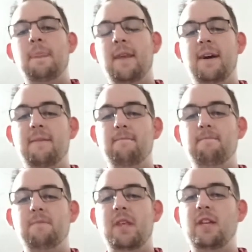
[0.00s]
And
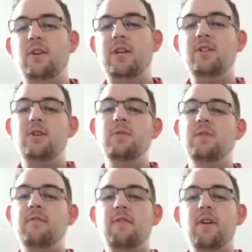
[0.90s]
then you can choose
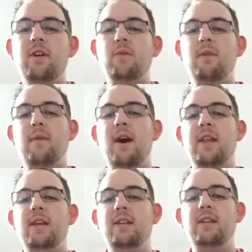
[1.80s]
how far you want to mod
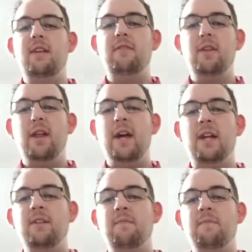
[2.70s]
it. If you
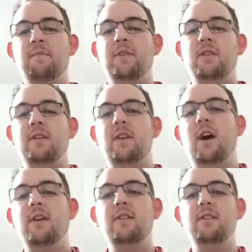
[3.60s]
like
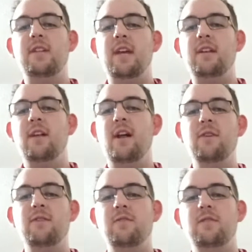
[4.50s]

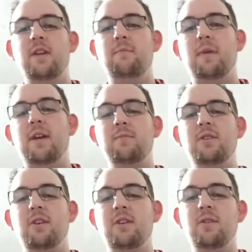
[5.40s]
$110 for a set of pickups,
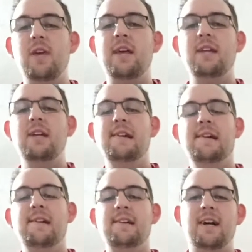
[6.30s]
you can do that.
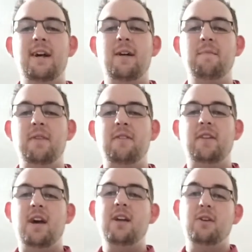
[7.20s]
If
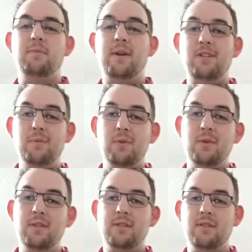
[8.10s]
not, you can buy cheaper
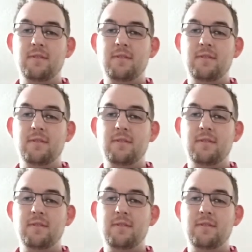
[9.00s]
ones.